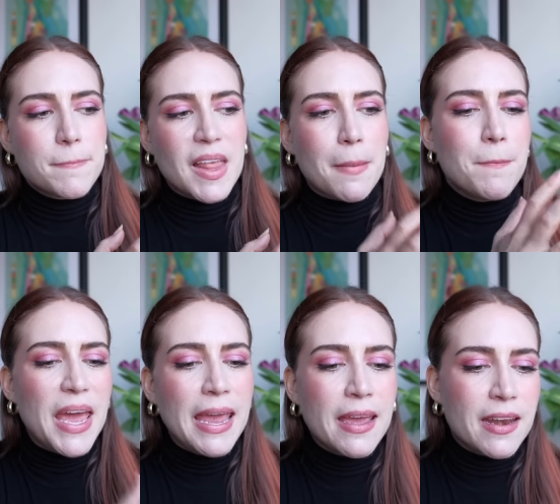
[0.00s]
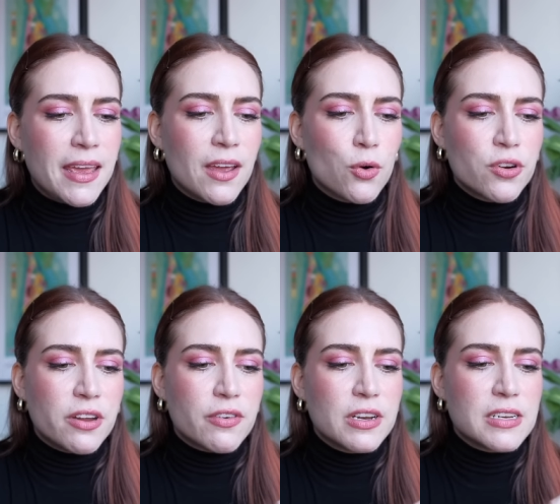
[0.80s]
like panning or
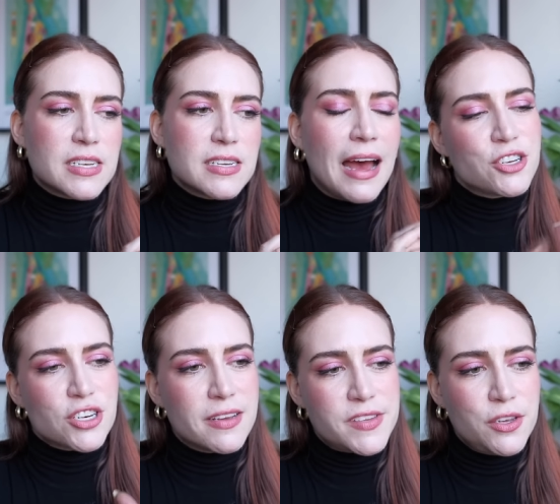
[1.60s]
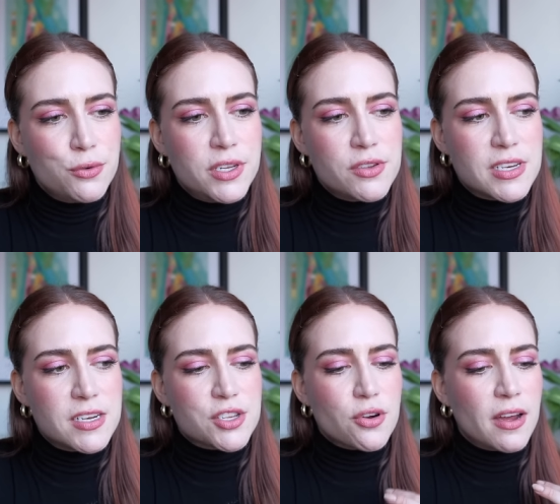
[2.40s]
different adjectives that you would use to
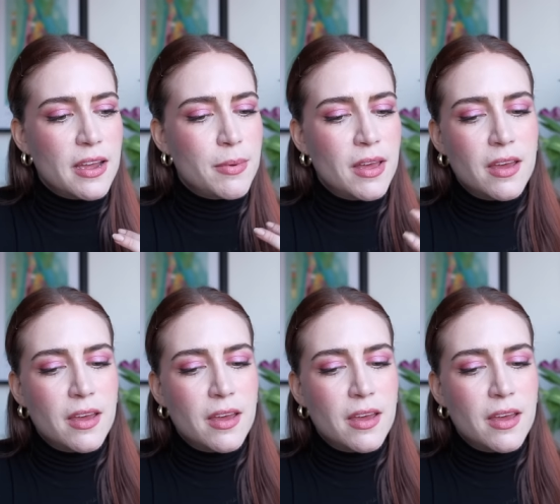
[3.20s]
describe